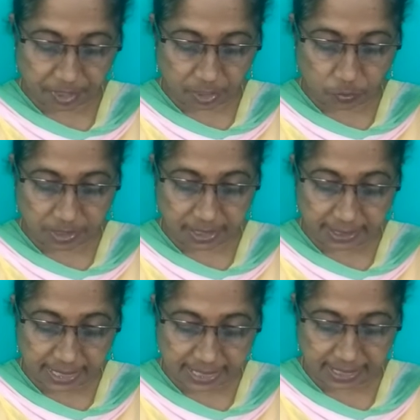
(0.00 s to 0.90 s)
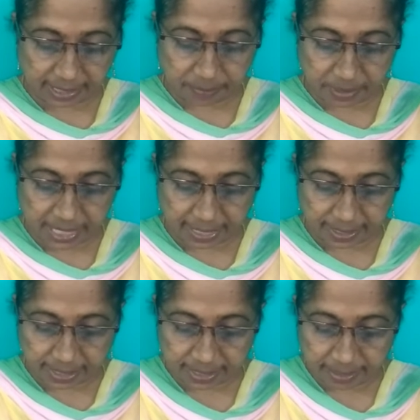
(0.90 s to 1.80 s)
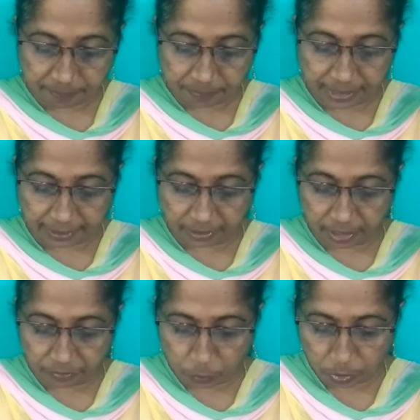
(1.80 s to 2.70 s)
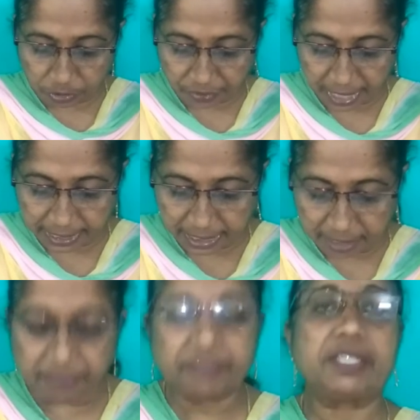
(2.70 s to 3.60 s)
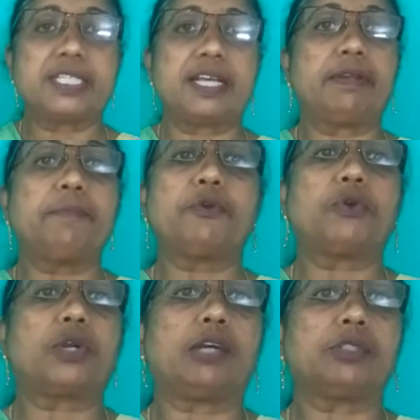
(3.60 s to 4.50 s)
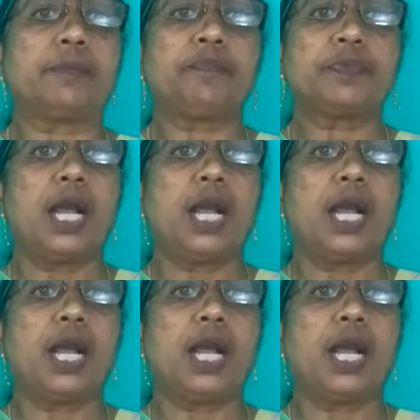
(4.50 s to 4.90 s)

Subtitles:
It was in these circumstances that the revolt of 1857 broke out.